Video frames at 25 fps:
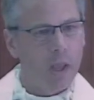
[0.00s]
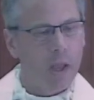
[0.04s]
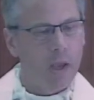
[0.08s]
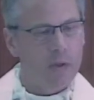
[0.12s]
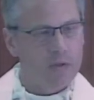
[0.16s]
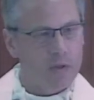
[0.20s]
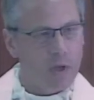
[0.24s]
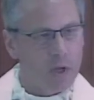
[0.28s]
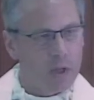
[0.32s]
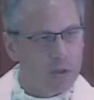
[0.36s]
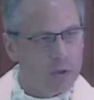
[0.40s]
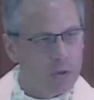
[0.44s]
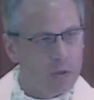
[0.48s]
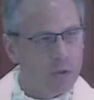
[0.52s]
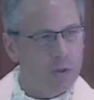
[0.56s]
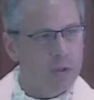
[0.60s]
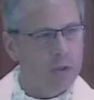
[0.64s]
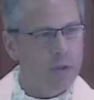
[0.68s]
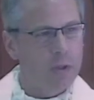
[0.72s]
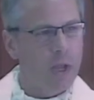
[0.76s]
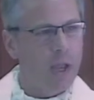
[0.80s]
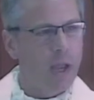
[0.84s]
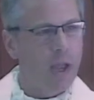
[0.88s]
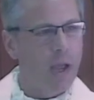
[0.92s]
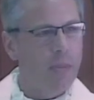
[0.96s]
as I
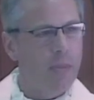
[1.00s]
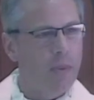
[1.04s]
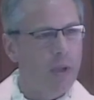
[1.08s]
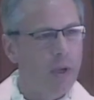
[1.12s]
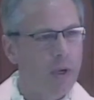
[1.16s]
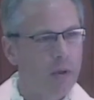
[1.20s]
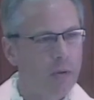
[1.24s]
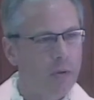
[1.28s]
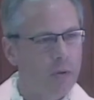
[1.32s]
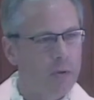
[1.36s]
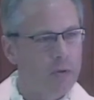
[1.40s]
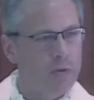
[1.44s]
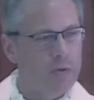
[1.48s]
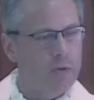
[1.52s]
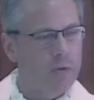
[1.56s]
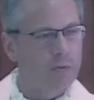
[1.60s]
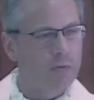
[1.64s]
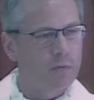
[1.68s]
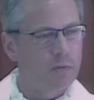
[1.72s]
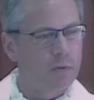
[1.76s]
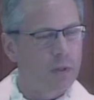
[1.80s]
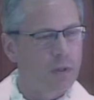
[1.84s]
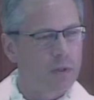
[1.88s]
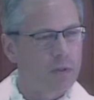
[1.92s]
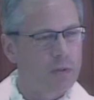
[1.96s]
looked at that
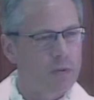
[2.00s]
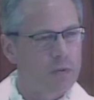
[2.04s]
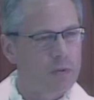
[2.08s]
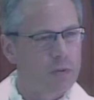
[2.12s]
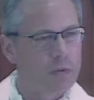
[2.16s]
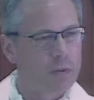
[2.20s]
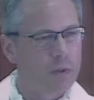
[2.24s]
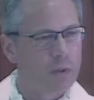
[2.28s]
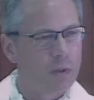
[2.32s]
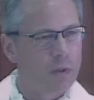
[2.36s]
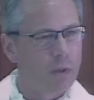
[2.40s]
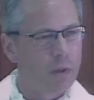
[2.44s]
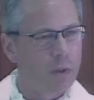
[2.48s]
crucifix,